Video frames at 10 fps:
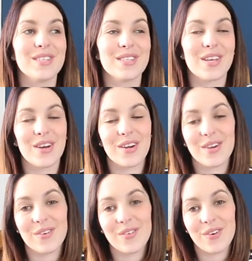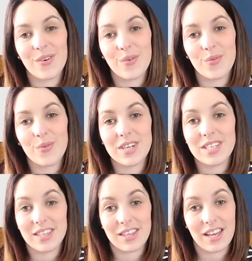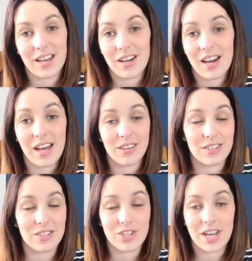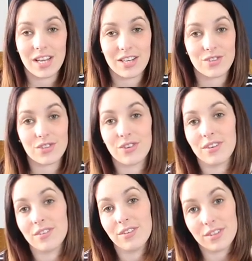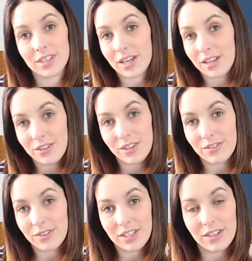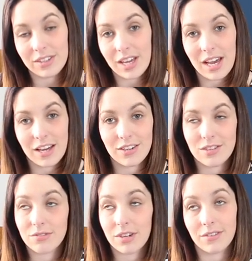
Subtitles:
So we did that, had it changed, got another cannula in the other hand,